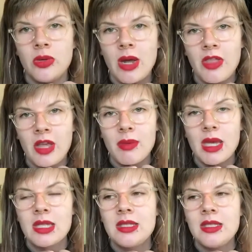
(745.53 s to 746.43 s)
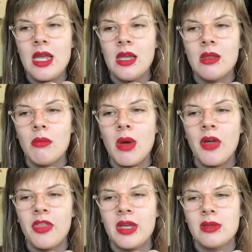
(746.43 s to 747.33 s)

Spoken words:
I think, because seeing the moth as